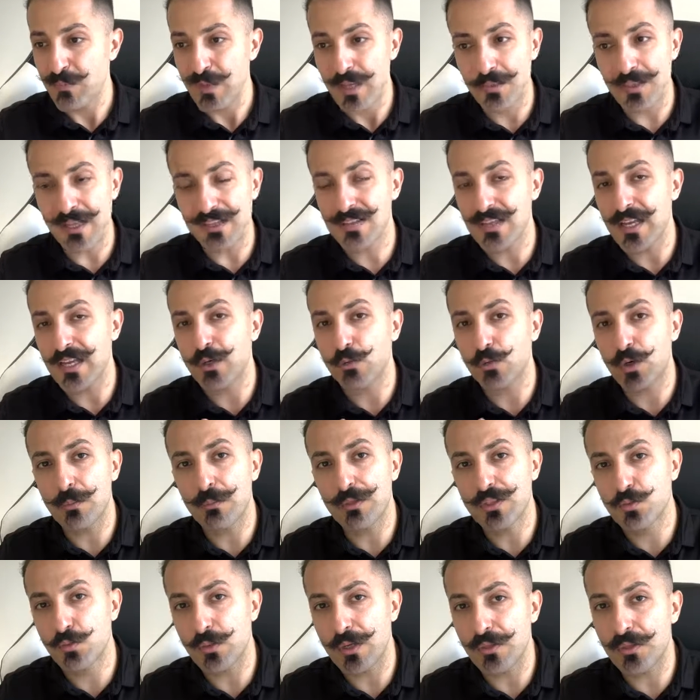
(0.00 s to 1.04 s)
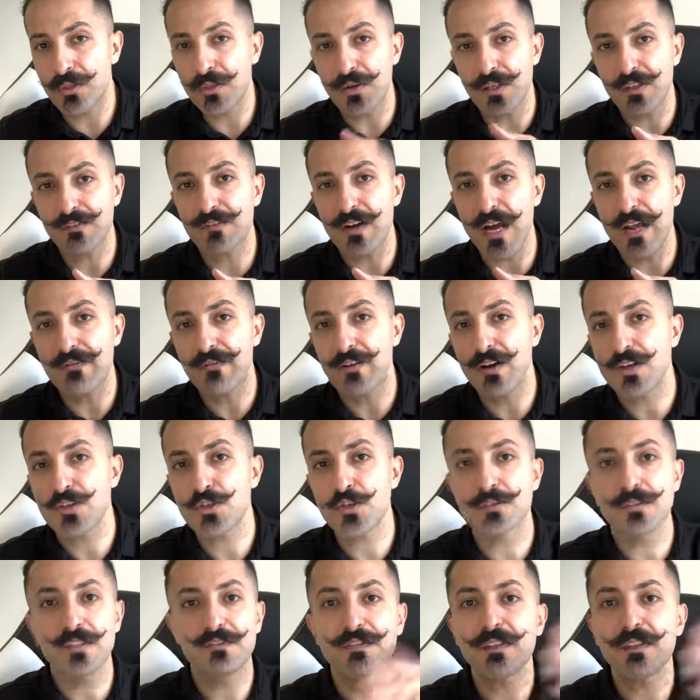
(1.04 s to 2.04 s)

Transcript: That's anywhere between $3,500 to